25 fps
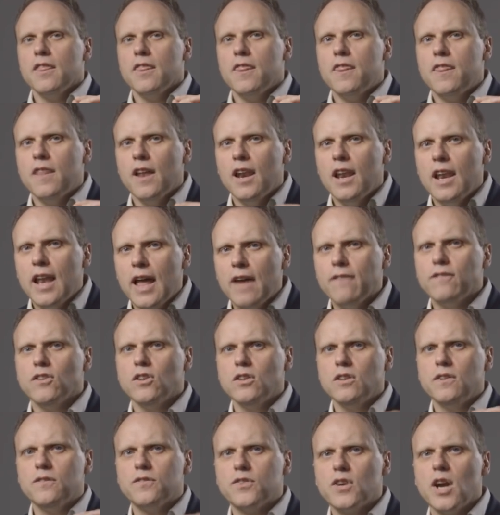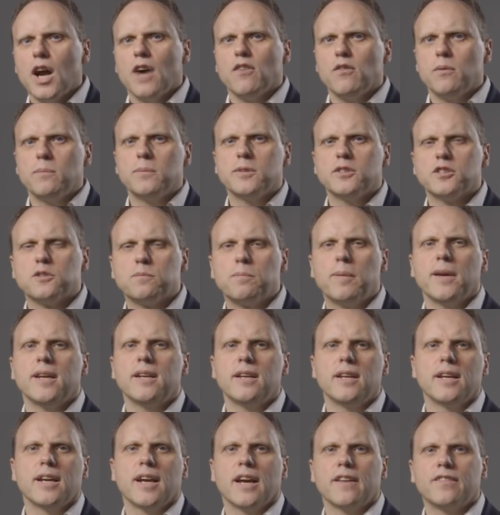the level of government
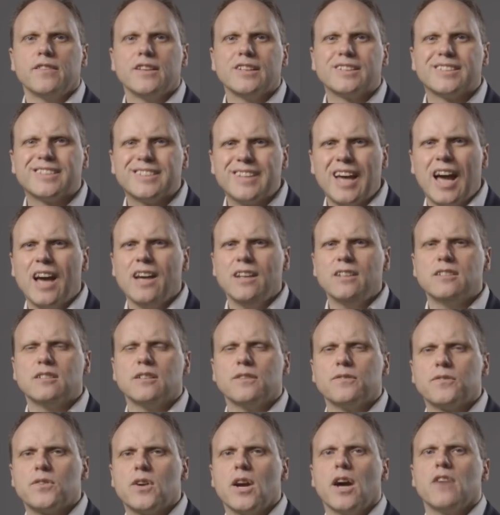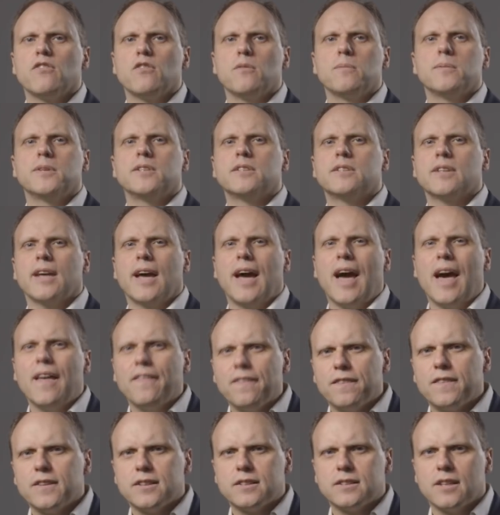spending and the size of government
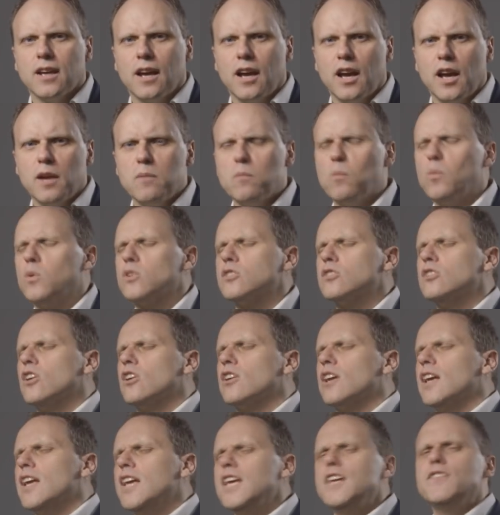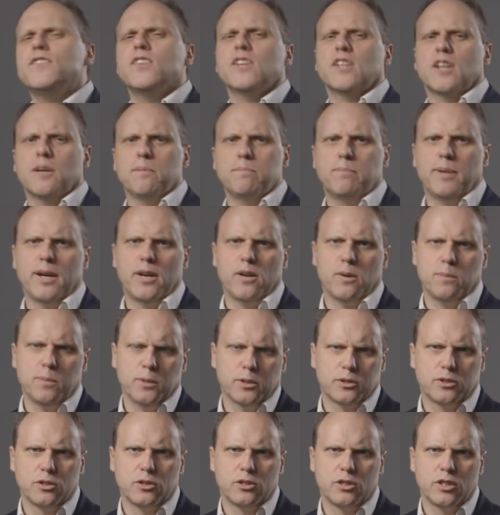at the time was not even
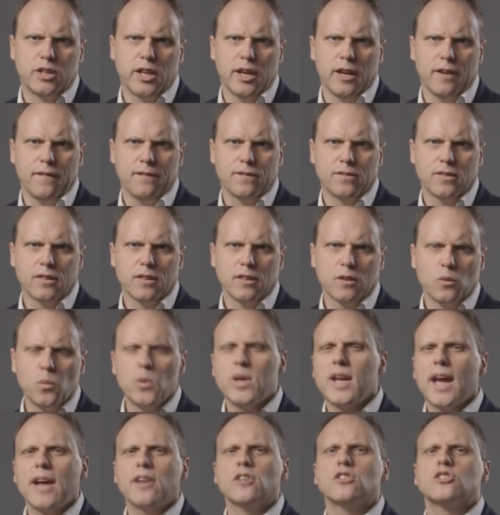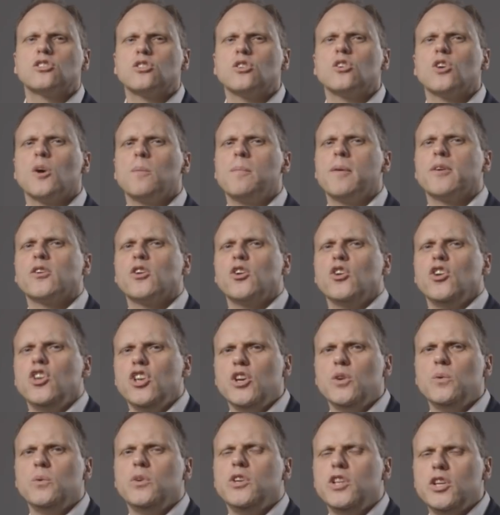comparable to today. We cannot talk about a
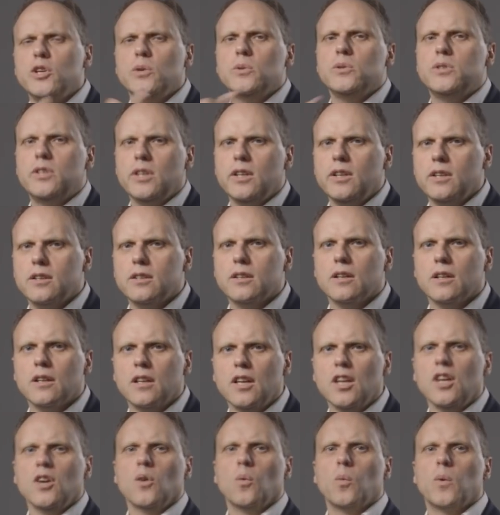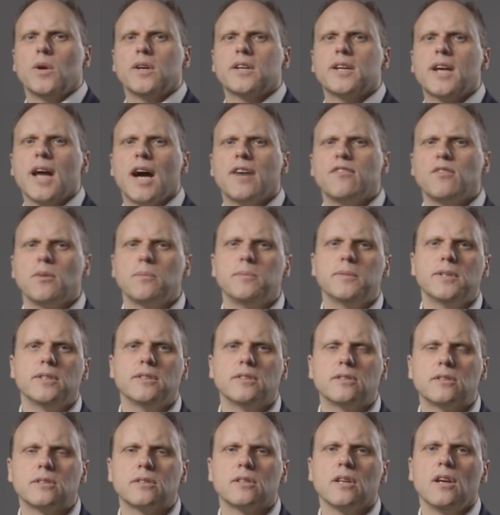new deal when
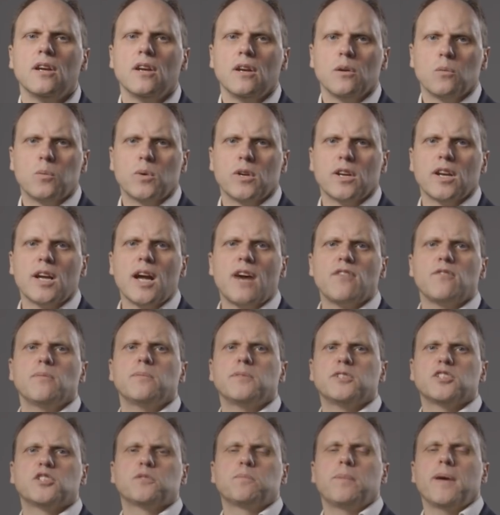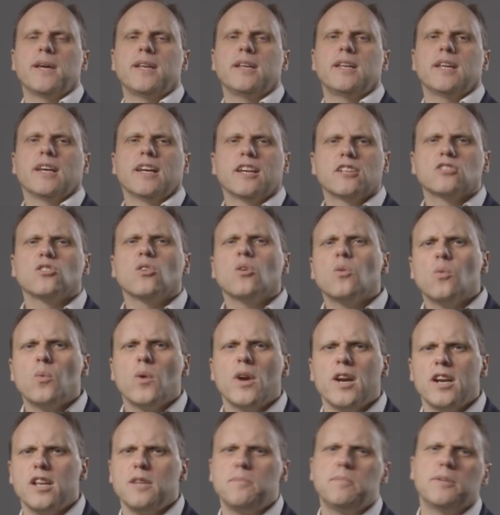government spending is
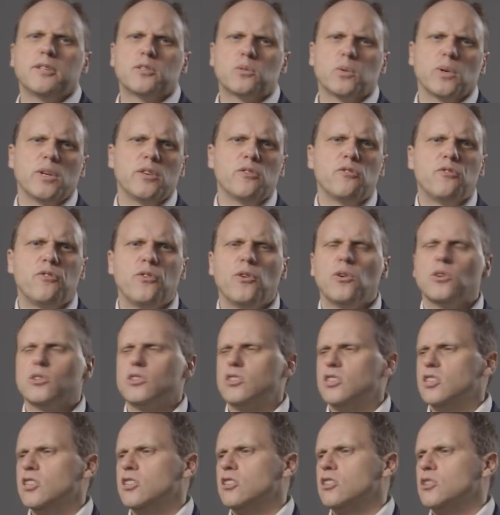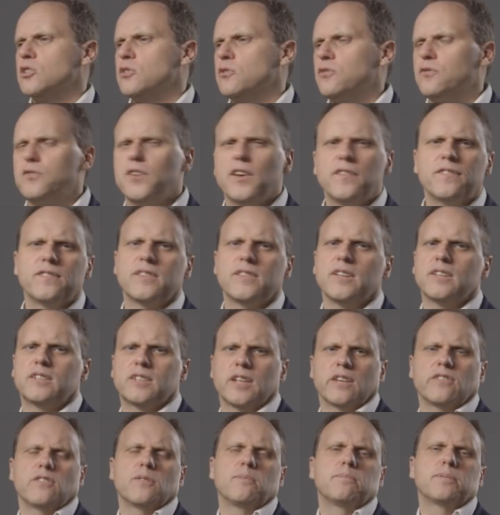already between 40 to
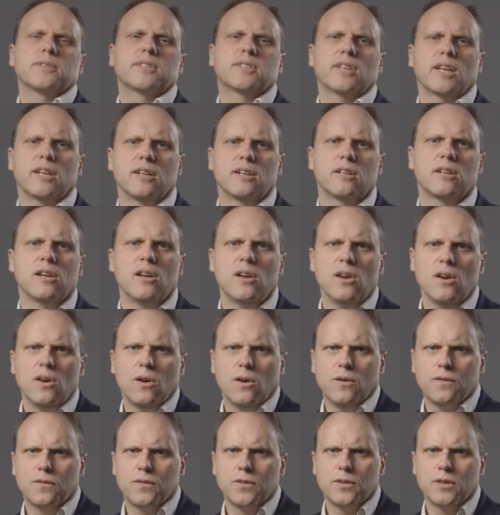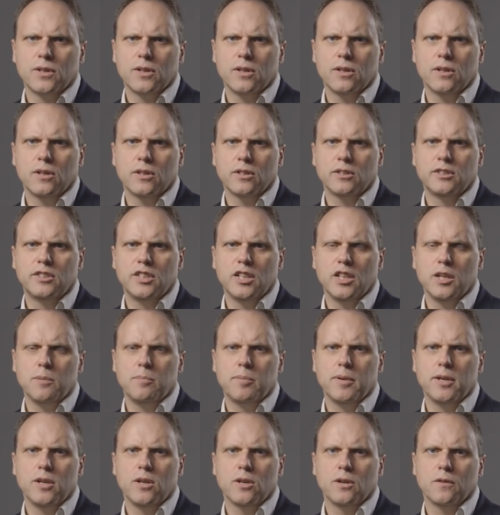57% of the
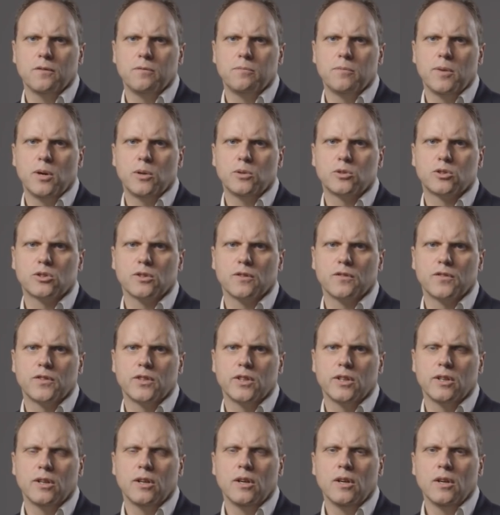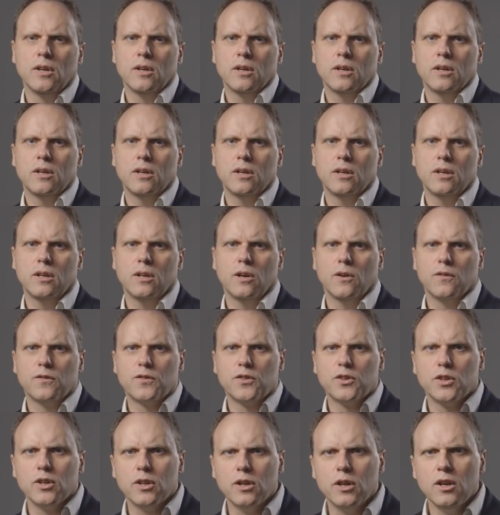GDP of most of
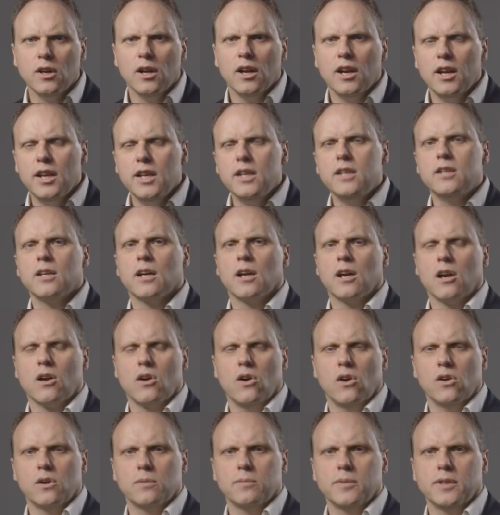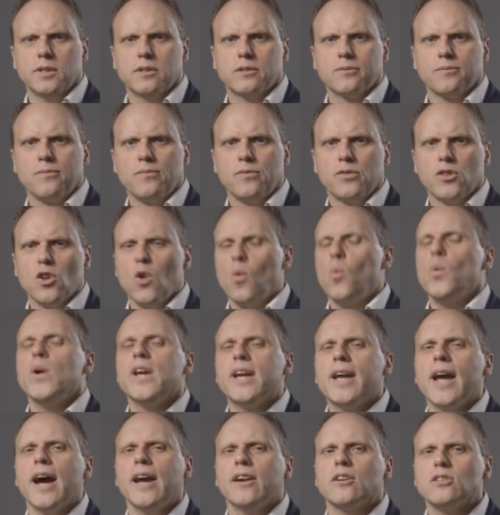the leading economies. We
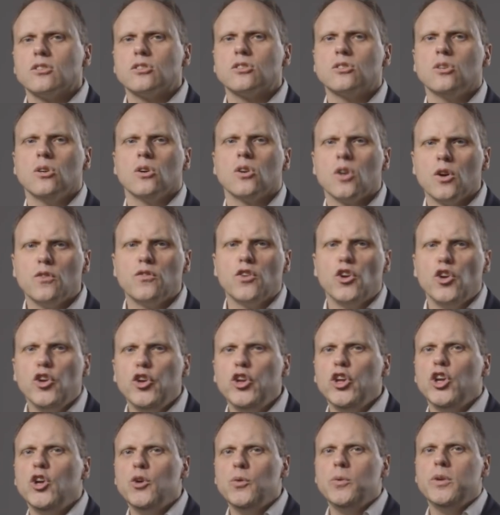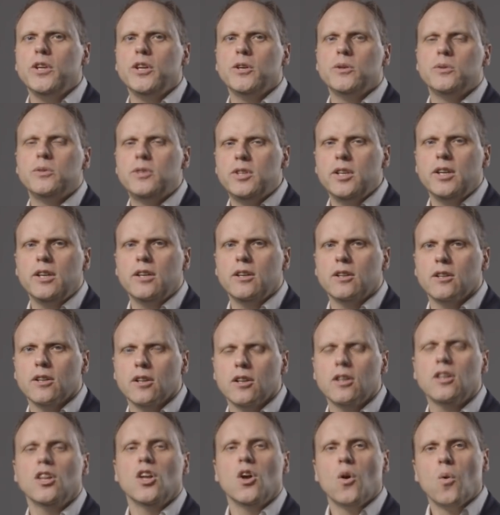cannot talk of a new
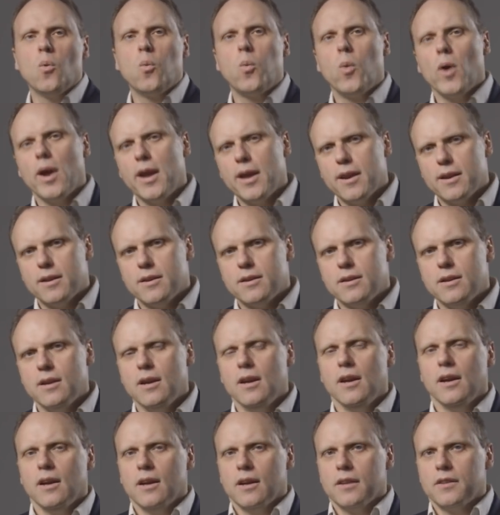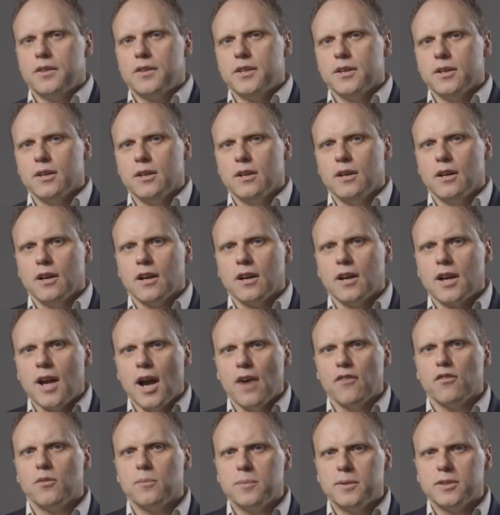deal when the
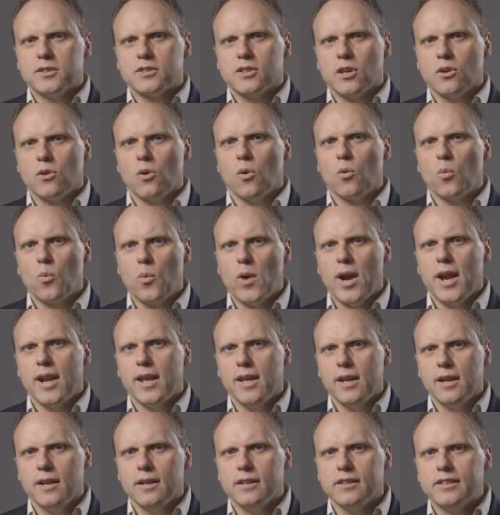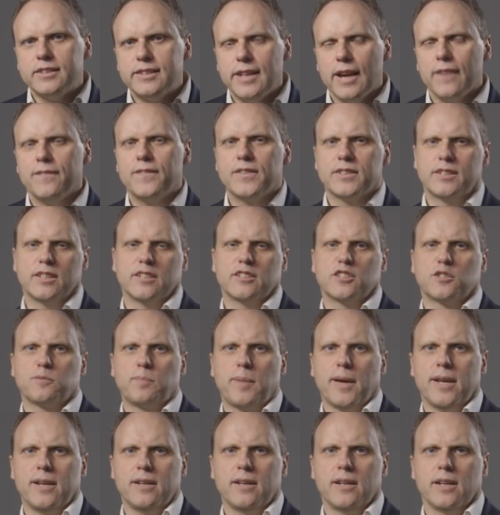governments are already deficit
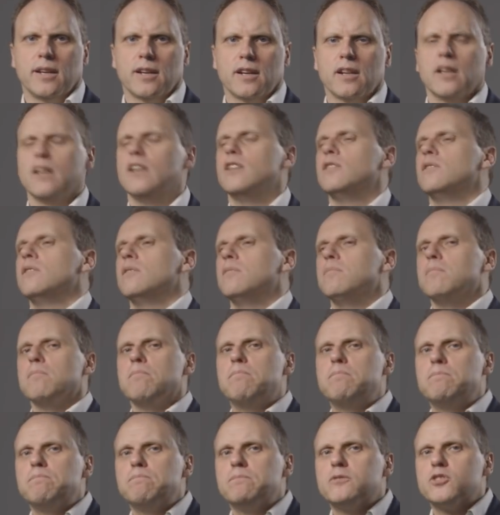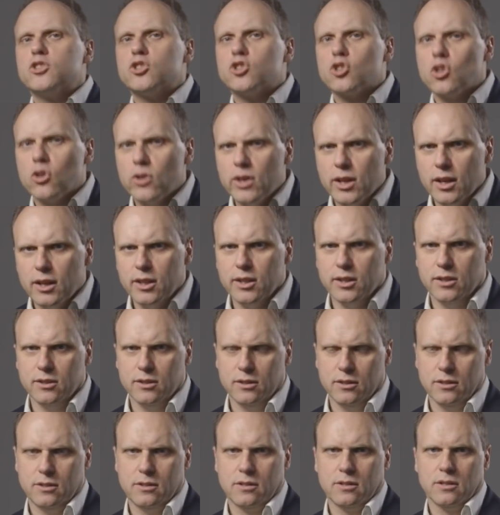spending
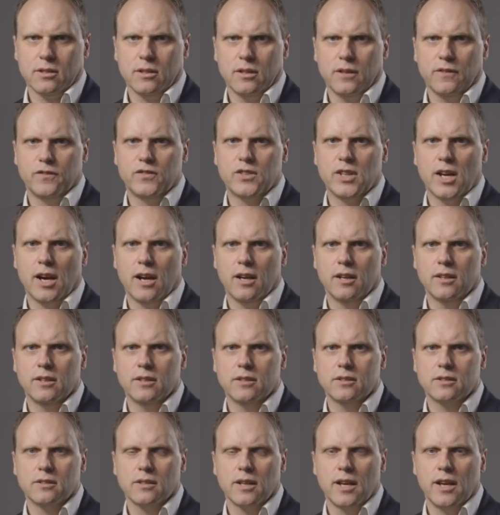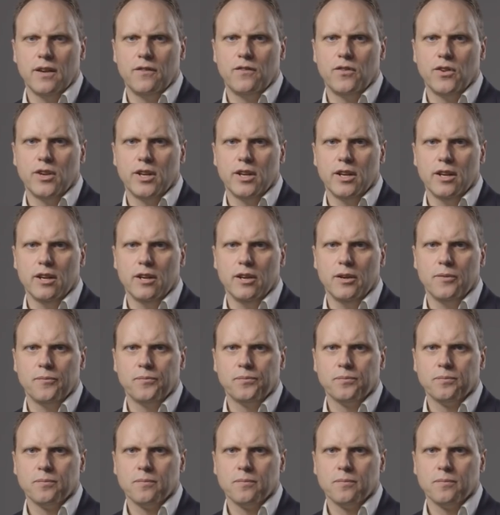trillions of dollars every year.